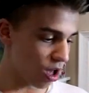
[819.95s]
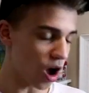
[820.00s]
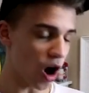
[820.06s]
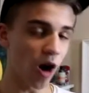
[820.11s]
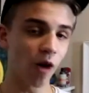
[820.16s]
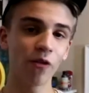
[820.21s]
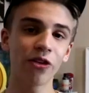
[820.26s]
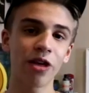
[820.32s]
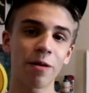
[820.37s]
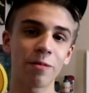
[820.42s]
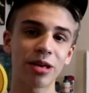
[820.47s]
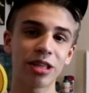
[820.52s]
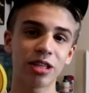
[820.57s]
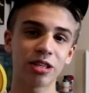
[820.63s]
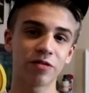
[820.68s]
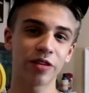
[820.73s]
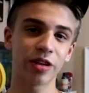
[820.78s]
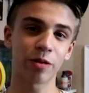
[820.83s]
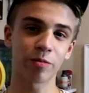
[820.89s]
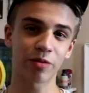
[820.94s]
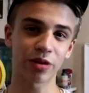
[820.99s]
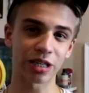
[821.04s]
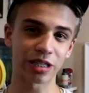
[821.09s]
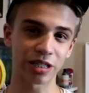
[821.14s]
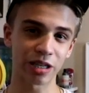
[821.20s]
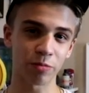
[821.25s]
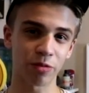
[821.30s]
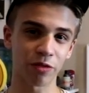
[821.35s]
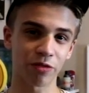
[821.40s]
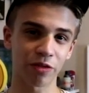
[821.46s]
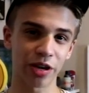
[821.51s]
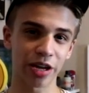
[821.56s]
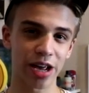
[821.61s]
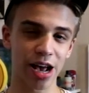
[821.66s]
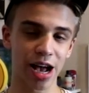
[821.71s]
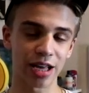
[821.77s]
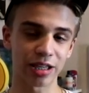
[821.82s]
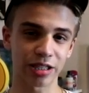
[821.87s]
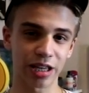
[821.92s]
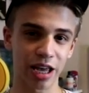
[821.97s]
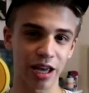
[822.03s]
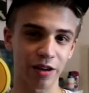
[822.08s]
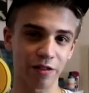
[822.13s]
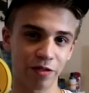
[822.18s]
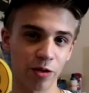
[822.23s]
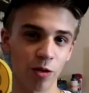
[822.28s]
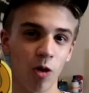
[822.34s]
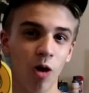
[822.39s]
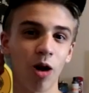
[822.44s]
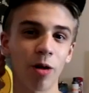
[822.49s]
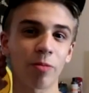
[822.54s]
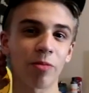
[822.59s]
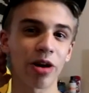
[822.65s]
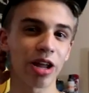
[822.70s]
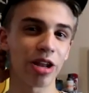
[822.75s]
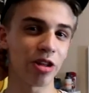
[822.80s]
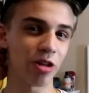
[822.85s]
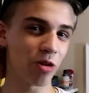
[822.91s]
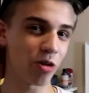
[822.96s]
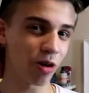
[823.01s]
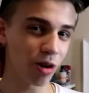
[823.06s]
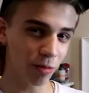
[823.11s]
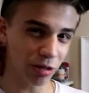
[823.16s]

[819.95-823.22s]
Hopefully, I made this video pretty simple for you guys, and if you are brand new,